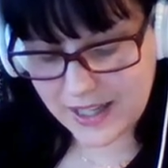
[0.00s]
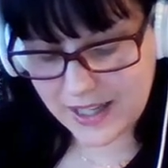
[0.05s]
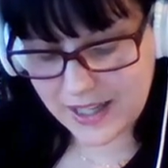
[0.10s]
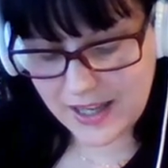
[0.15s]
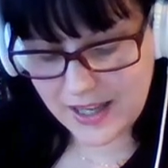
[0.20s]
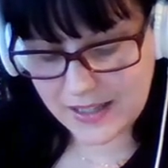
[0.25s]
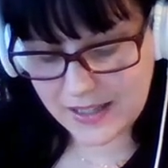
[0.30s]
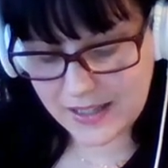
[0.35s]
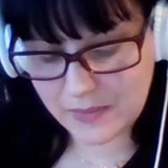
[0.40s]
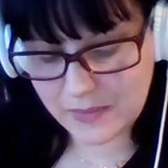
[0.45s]

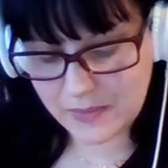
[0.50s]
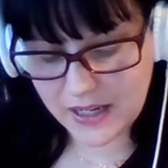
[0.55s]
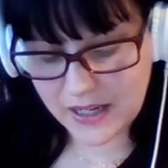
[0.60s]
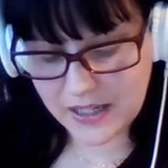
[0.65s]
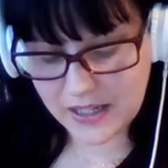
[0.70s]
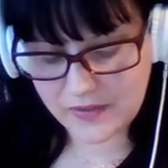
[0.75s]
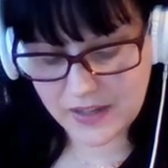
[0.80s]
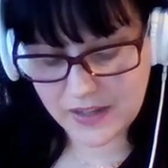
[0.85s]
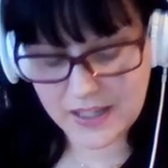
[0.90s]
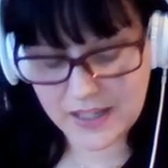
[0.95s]
king had
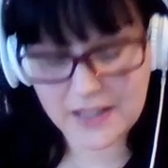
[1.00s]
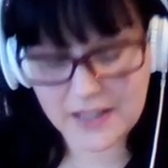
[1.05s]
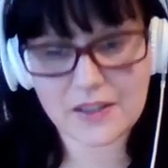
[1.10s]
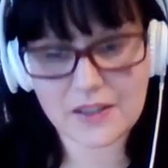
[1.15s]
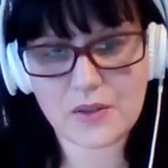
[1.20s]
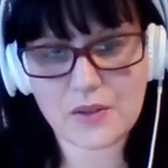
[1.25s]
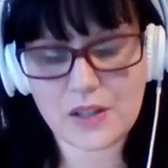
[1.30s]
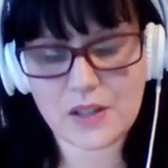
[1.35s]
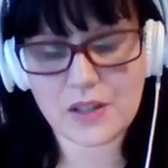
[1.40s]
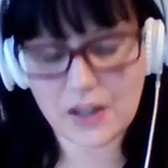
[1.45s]
paid for his
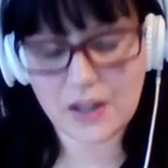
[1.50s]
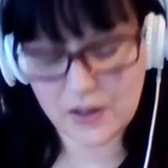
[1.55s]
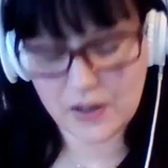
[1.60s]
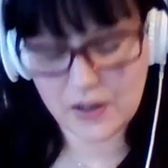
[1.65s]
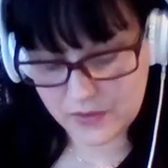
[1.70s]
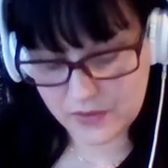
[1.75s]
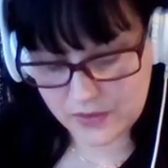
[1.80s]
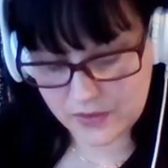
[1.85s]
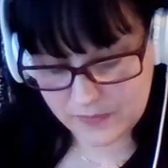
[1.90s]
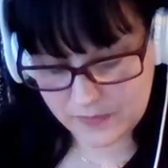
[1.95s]
new
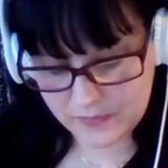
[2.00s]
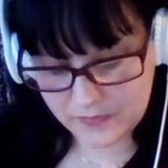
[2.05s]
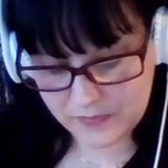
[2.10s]
clothes.